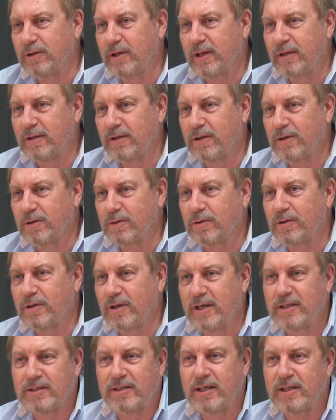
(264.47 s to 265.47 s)
that the
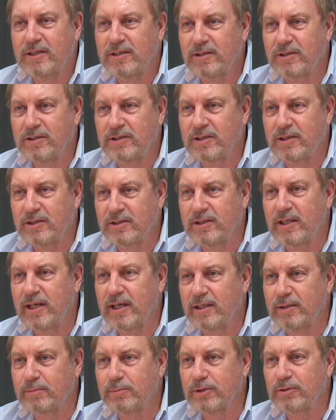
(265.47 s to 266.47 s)
organisation is
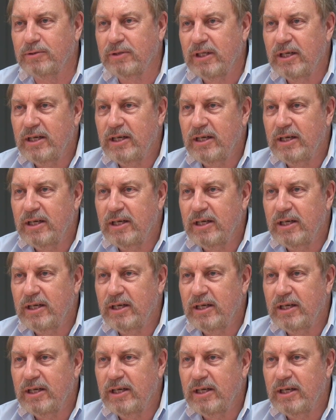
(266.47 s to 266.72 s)
sustainable?